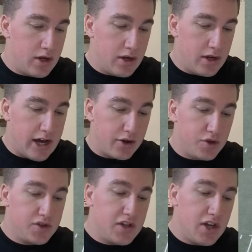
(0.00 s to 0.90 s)
Now
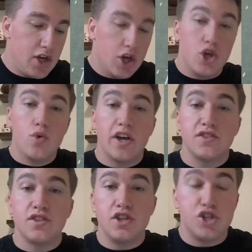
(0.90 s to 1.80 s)
you see
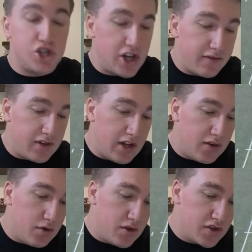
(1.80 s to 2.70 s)
USC shift
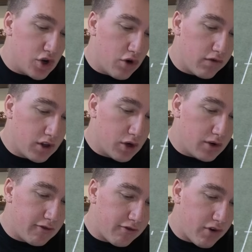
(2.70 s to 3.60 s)
into this
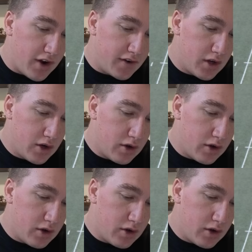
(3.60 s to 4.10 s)
overloaded front.